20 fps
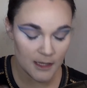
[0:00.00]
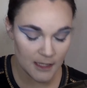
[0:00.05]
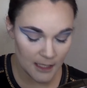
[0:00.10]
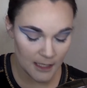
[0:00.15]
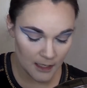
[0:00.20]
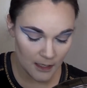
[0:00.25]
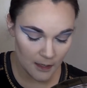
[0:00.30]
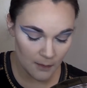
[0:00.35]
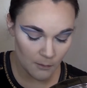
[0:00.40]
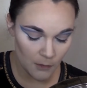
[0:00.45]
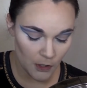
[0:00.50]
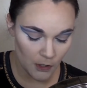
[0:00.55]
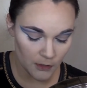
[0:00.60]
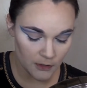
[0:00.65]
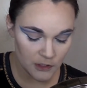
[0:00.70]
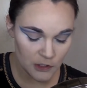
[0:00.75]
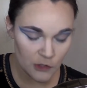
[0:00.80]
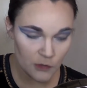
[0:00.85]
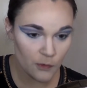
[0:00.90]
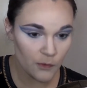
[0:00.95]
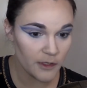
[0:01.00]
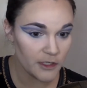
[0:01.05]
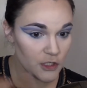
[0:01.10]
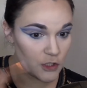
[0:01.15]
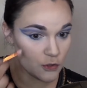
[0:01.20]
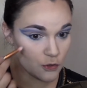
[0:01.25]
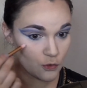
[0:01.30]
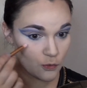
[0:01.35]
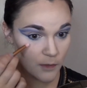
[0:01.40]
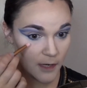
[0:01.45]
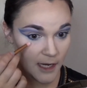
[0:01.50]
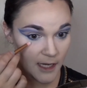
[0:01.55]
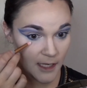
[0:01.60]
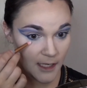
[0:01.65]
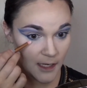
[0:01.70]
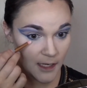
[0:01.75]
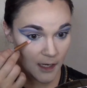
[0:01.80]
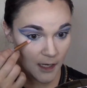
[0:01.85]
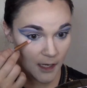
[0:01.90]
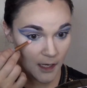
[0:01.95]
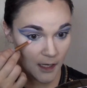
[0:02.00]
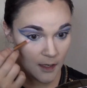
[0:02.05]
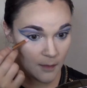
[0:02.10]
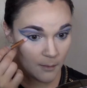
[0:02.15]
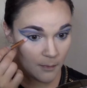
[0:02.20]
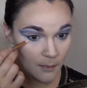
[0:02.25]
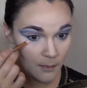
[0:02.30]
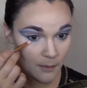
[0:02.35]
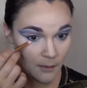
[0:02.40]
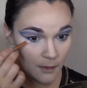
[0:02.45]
that, I'm also going to drag it up,